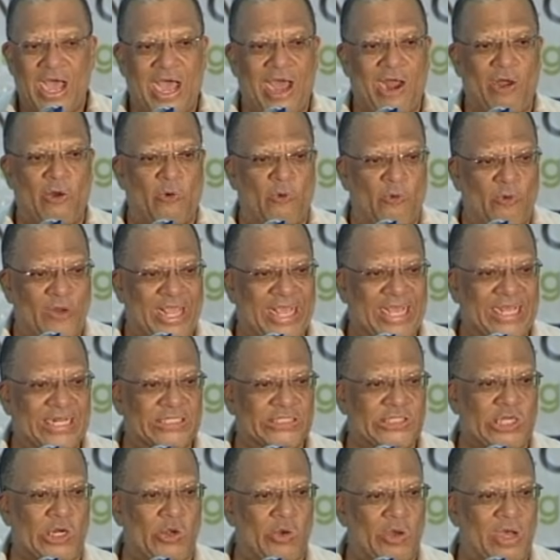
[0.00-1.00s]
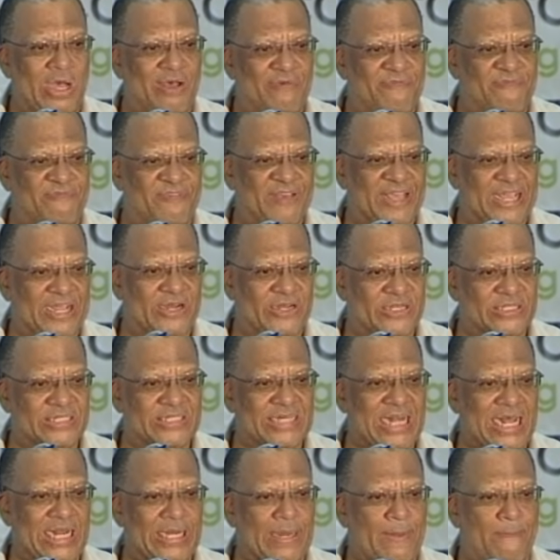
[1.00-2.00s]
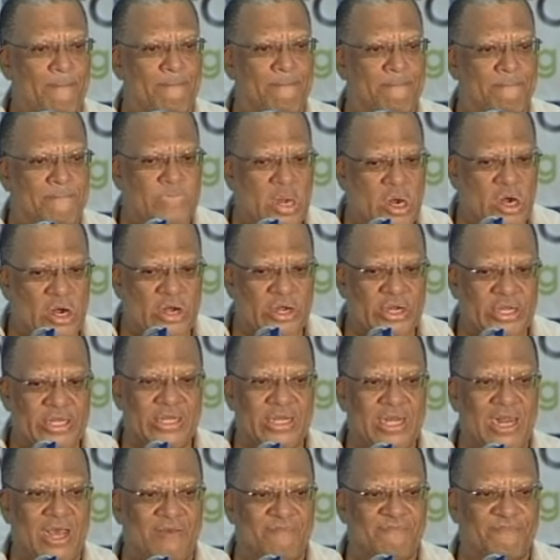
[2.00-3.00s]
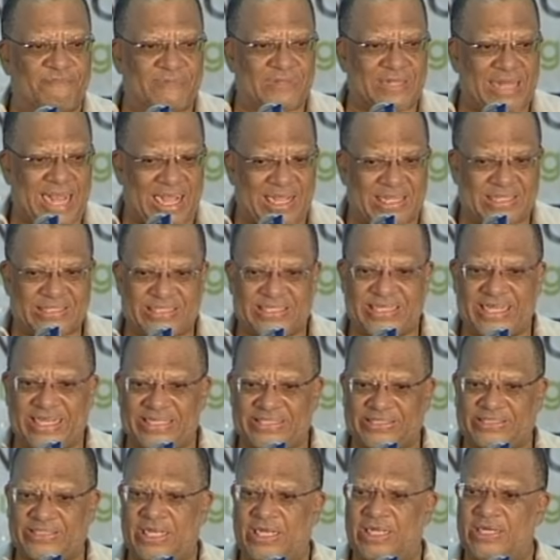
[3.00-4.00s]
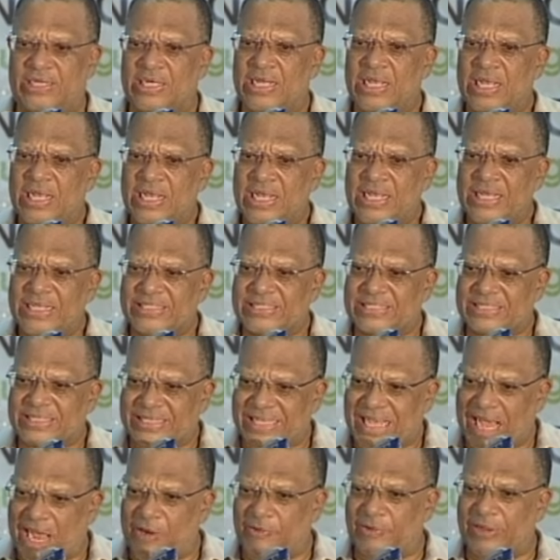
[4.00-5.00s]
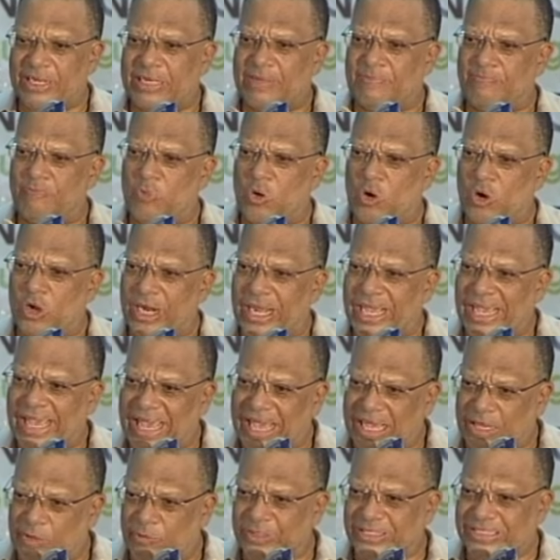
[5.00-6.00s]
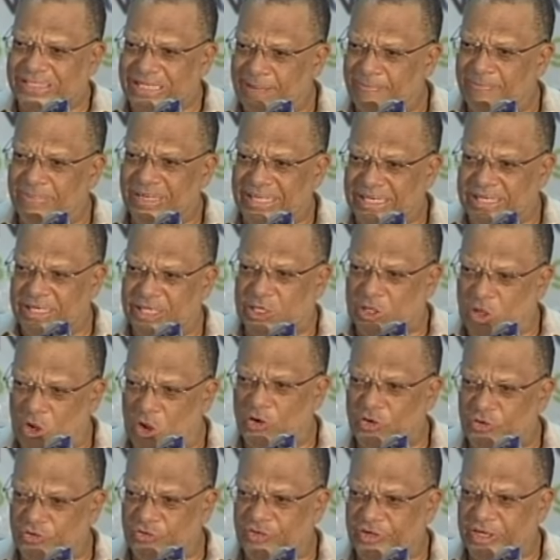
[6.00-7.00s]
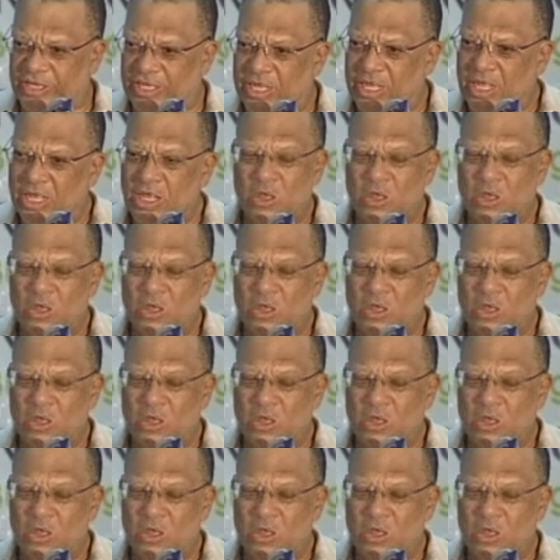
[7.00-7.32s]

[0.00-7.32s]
arrange our affairs that the burden of taxation is carried more equitably in the country.